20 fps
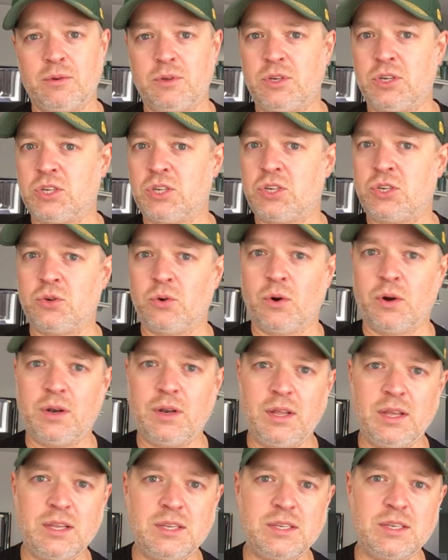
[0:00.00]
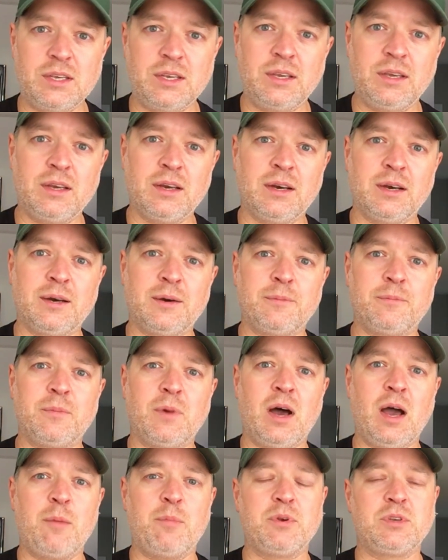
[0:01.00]
just short, easy,
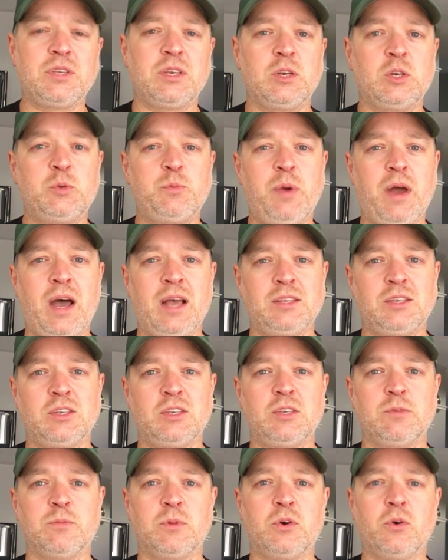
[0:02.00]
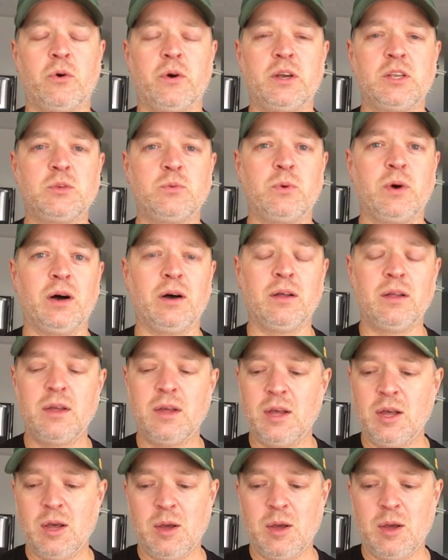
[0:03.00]
high percentage passes to McCoy as well.